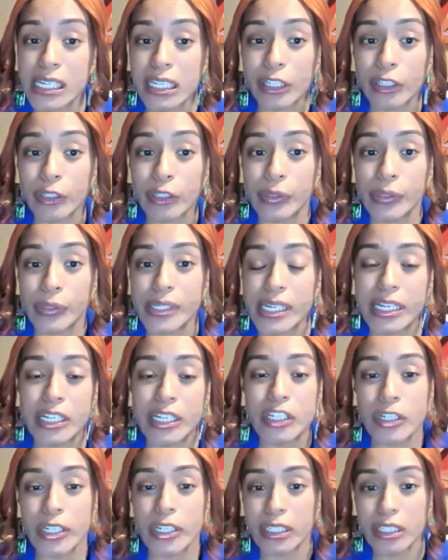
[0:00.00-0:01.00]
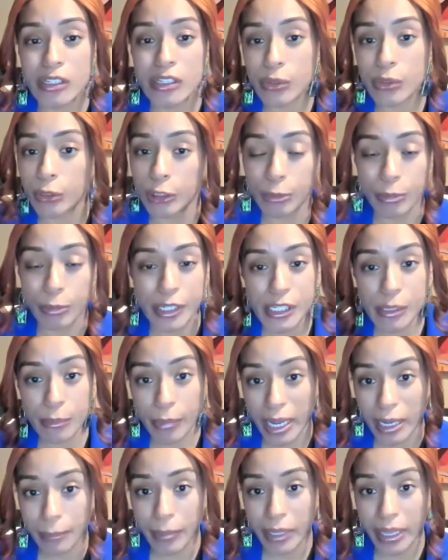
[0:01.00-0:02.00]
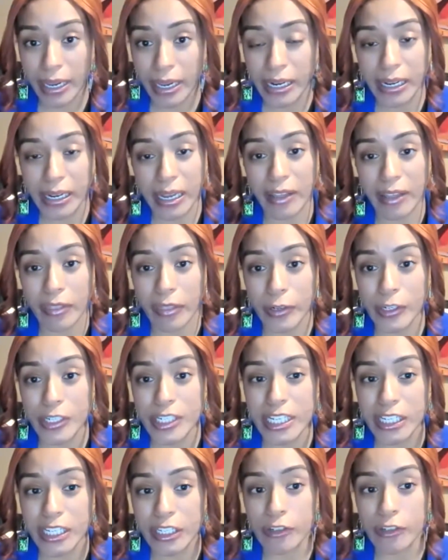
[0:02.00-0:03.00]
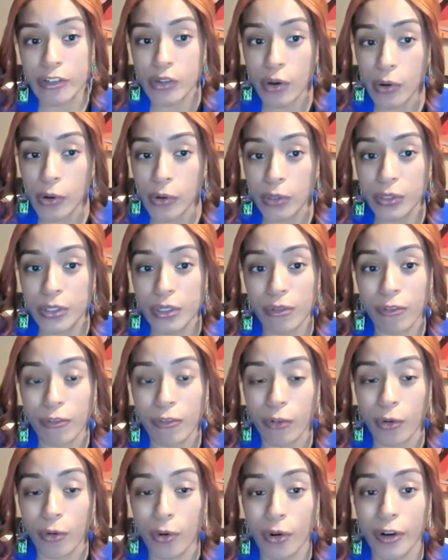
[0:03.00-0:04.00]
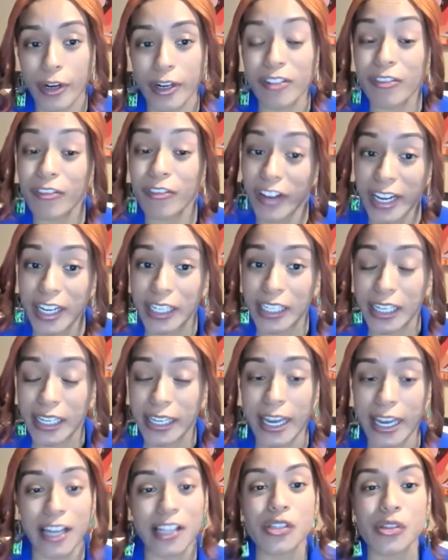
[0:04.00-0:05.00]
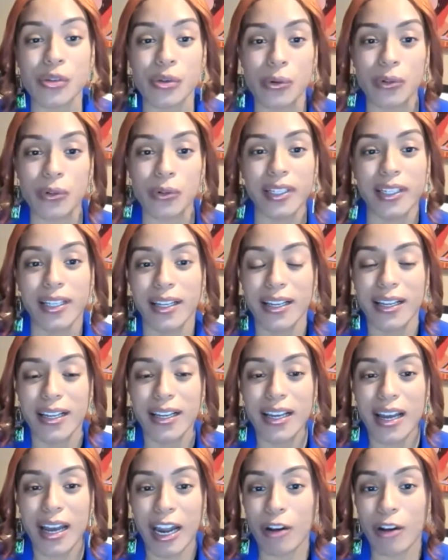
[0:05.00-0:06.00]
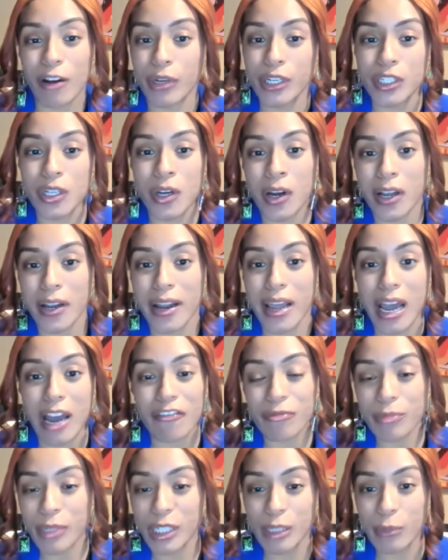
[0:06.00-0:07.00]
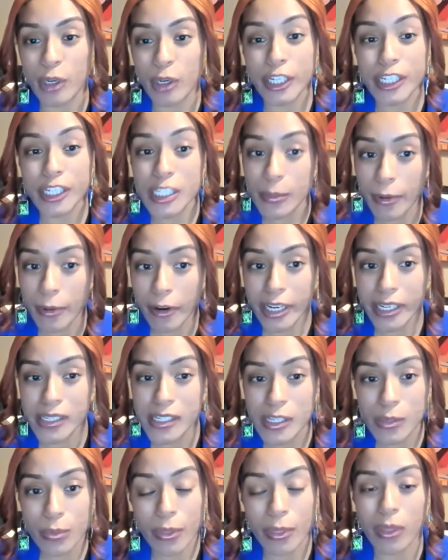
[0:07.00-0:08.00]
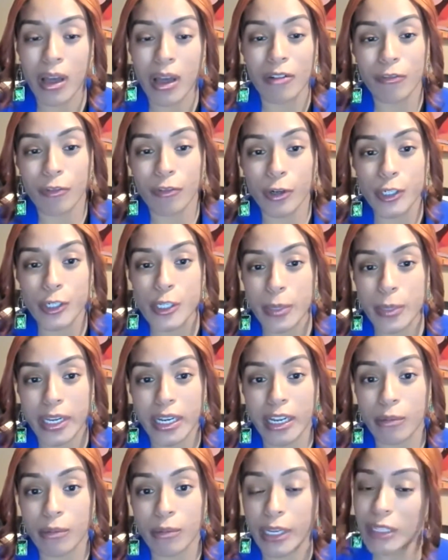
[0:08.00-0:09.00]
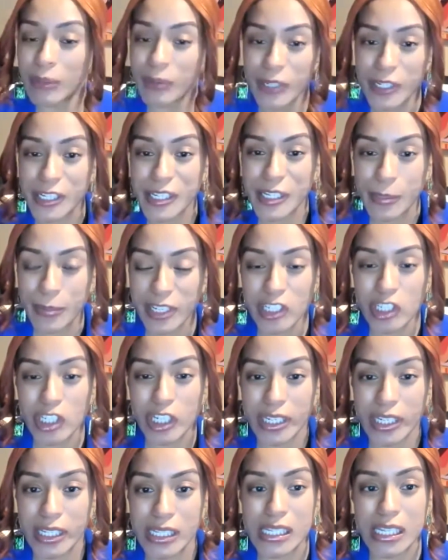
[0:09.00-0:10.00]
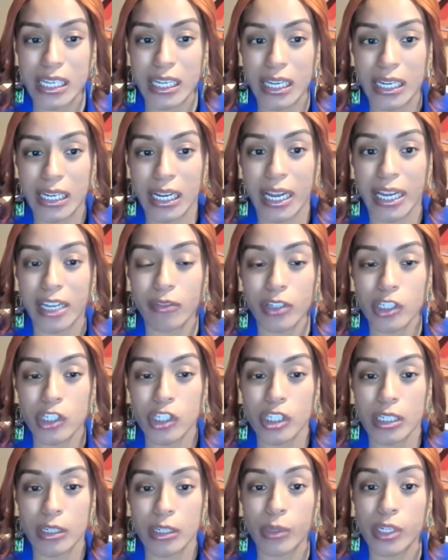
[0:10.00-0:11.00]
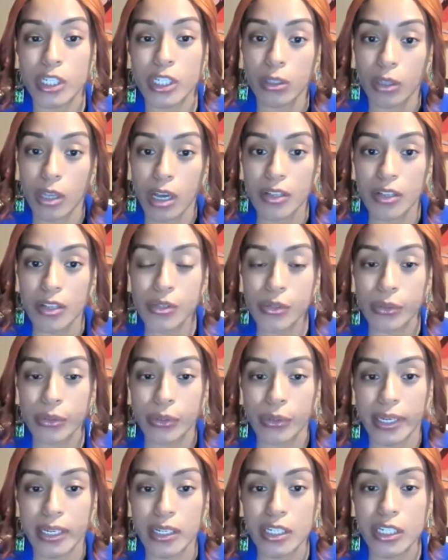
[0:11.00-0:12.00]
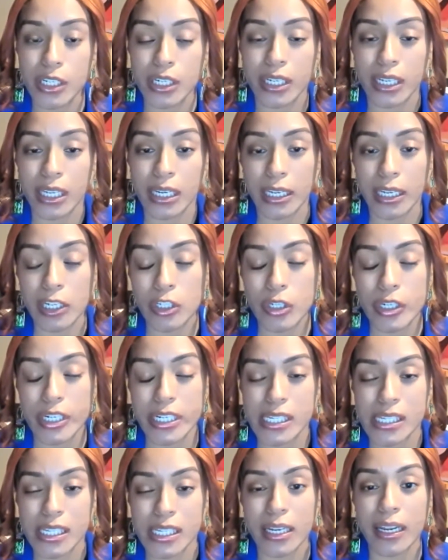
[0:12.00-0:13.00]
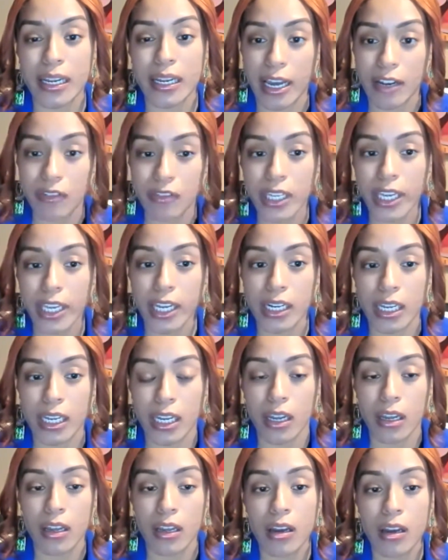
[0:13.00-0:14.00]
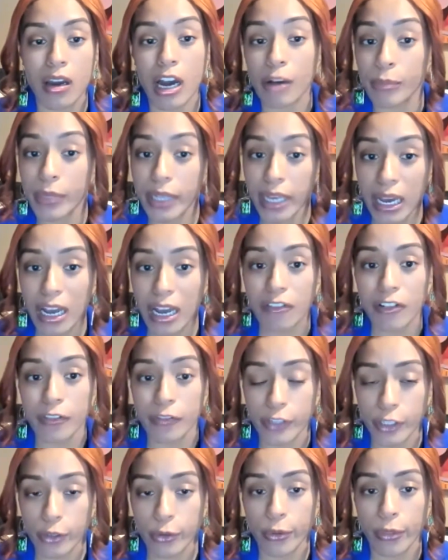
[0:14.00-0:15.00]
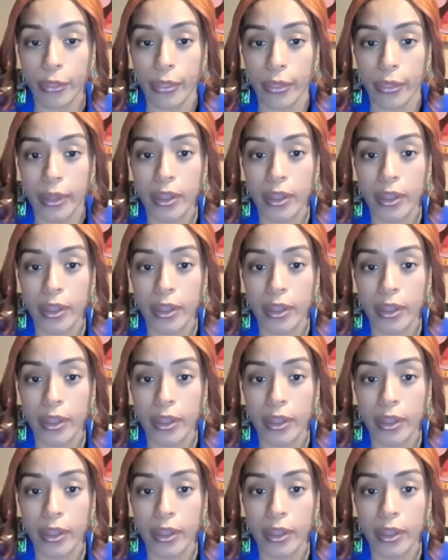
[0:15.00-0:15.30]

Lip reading: includes entering the school to prison pipeline at 13 years old for fighting at school. I went on to have many more experiences with law enforcement and many more suspensions, and I eventually went to law school and took an interest in advocating on behalf of youth,